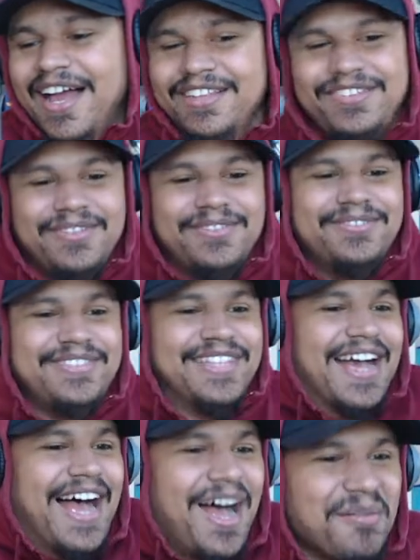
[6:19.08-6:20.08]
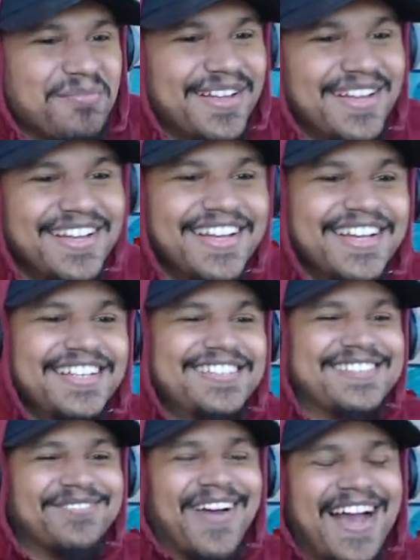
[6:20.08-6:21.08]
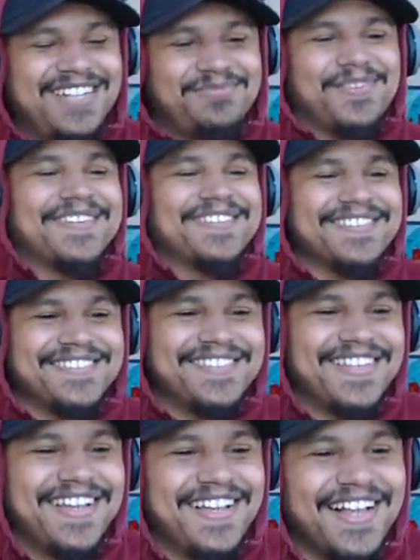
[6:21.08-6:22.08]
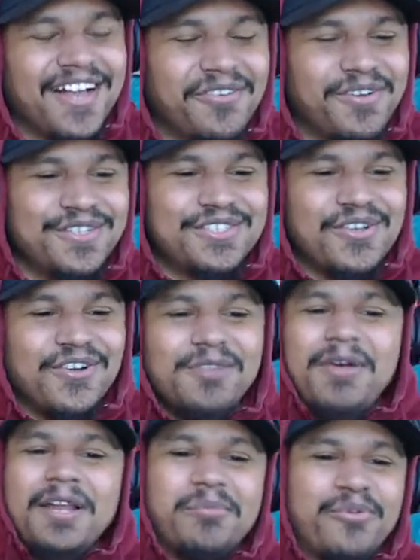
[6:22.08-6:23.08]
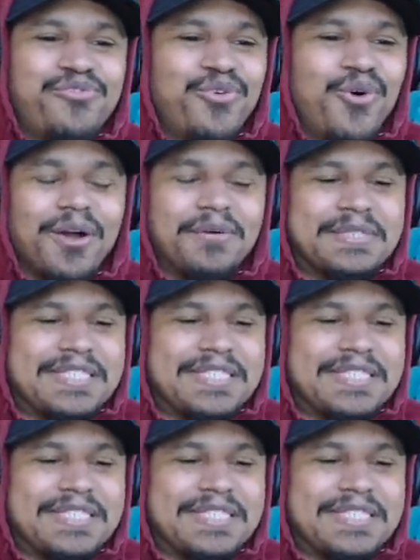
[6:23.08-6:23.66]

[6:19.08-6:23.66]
do you top Smash Brothers? And we was talking about it before. I was